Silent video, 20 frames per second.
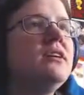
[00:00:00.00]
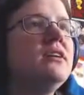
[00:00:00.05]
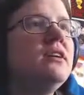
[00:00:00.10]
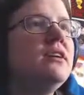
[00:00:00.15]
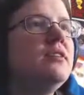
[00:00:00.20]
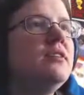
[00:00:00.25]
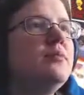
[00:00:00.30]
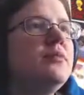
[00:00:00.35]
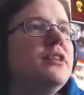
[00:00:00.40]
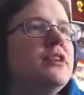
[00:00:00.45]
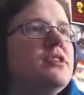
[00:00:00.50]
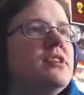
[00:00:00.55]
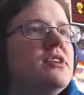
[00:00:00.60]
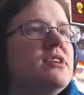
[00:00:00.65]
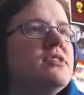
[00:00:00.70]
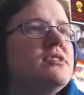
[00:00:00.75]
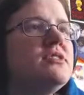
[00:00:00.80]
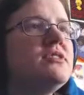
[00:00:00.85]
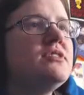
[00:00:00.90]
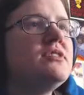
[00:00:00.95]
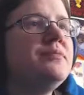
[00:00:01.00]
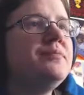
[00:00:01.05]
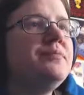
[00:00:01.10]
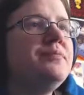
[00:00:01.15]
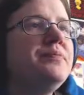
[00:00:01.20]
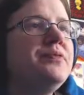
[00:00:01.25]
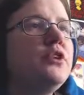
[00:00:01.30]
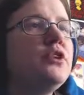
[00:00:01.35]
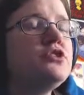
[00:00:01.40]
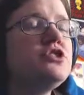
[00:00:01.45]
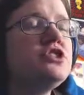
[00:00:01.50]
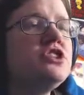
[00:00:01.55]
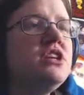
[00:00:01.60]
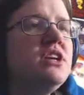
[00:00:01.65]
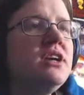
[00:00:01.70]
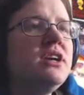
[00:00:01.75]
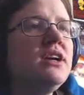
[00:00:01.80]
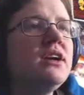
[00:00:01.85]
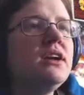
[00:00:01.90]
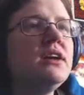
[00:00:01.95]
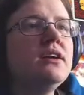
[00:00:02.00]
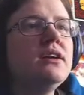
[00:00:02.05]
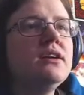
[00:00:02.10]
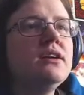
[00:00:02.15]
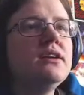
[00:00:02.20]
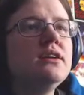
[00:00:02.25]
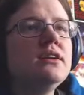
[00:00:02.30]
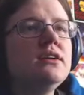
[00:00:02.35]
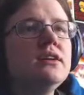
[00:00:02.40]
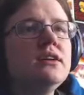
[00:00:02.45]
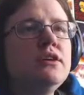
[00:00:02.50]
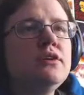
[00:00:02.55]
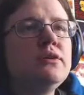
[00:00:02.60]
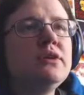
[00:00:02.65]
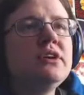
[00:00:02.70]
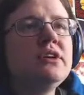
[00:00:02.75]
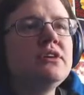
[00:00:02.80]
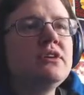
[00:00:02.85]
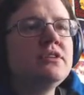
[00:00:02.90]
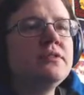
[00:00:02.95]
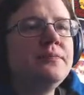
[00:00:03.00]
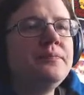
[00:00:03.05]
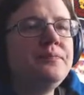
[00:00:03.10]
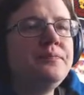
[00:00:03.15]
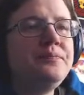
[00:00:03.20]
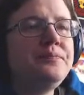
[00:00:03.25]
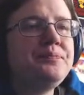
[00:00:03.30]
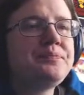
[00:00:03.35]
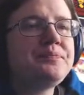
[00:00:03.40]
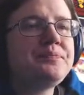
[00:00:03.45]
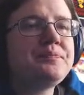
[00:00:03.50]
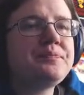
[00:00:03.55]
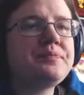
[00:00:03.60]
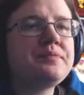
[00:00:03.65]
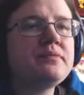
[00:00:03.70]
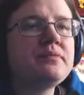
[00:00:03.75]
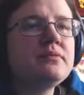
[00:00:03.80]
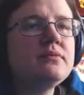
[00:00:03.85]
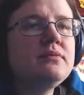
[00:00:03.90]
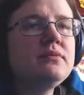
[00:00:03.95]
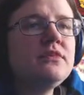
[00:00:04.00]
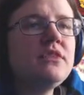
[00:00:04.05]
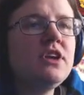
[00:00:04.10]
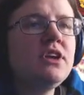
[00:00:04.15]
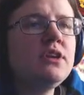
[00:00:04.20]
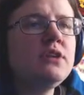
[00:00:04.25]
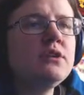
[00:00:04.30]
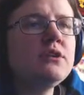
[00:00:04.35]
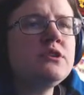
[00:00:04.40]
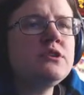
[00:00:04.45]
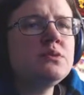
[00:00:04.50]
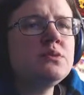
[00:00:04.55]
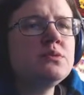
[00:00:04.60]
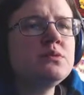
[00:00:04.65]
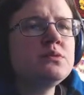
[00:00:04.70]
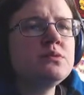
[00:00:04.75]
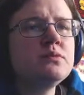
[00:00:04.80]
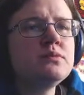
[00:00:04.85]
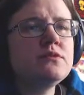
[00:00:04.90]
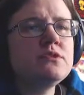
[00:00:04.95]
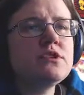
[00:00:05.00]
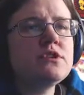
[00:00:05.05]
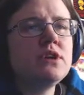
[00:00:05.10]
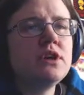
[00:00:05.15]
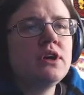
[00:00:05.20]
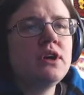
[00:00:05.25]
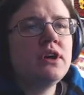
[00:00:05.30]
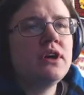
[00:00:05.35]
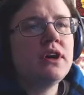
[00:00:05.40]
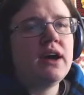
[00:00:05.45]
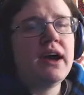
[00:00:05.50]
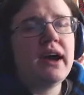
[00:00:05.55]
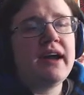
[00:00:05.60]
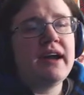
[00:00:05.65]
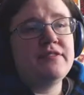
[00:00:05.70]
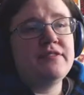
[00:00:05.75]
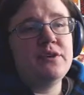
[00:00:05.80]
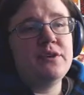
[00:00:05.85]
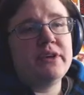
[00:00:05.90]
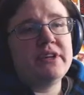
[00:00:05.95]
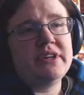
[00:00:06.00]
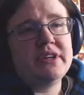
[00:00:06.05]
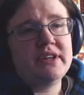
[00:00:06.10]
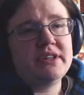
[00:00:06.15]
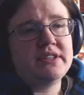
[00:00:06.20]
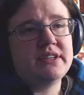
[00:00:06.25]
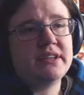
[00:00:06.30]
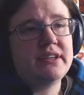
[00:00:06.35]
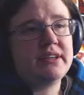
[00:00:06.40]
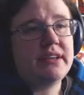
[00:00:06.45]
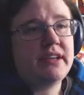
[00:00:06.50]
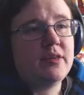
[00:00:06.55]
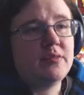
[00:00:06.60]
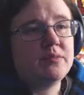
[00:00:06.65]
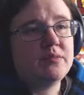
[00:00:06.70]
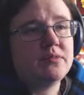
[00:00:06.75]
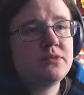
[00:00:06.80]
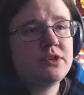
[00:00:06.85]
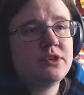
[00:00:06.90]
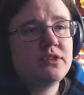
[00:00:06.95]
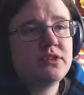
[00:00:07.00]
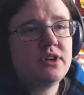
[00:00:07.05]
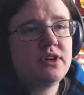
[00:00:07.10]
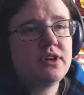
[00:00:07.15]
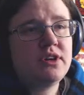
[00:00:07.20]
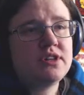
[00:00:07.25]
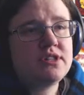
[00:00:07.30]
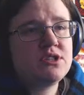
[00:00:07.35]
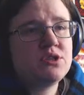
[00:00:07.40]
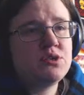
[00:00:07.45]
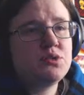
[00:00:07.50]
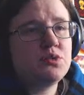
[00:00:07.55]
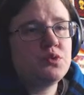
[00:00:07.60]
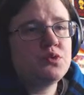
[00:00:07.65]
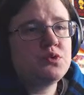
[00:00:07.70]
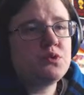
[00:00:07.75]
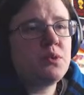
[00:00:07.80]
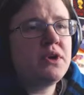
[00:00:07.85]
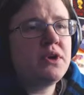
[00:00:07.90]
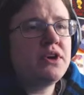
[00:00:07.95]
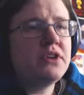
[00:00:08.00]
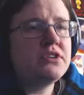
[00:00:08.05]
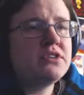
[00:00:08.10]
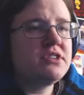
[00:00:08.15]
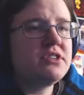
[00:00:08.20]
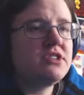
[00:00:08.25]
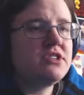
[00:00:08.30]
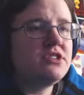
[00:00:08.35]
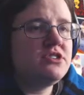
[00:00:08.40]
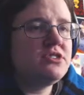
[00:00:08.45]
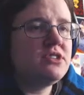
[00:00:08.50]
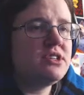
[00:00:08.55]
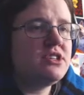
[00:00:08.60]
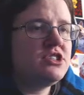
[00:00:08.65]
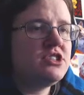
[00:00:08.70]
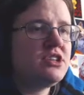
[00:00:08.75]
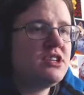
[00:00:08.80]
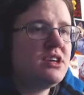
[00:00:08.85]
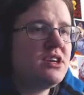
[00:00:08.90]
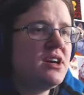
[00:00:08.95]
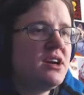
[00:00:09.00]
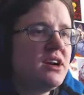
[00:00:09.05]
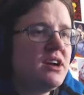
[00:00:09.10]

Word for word: Yep, there he is. Or she! There we are. I oh, was... I have no idea how to say that name. Uh, swear, sent you, did she?